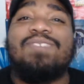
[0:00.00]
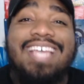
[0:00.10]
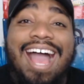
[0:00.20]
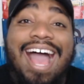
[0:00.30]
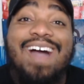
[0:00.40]
We
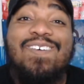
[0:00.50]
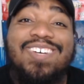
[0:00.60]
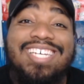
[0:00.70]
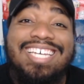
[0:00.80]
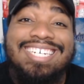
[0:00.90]
out
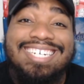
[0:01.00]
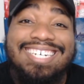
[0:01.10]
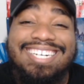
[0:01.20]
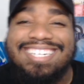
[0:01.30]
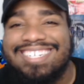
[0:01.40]

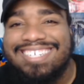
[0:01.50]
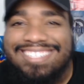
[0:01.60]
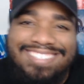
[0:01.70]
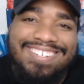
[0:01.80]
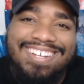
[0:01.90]
here,
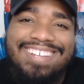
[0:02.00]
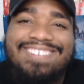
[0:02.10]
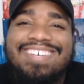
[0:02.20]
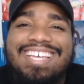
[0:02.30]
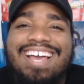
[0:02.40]
you know,
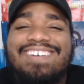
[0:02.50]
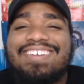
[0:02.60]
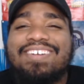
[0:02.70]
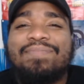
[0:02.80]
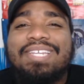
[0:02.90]
we out
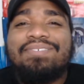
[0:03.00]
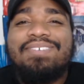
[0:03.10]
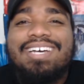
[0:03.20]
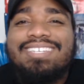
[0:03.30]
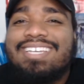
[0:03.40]
here. Medium
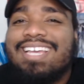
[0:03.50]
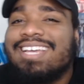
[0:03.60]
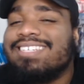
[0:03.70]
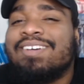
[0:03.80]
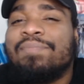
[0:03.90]
Ugly Gang
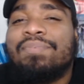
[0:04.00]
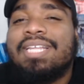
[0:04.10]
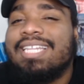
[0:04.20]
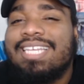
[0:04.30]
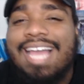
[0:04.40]
is
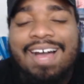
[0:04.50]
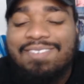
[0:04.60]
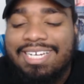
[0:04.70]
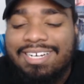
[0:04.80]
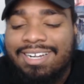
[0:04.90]
completely out here.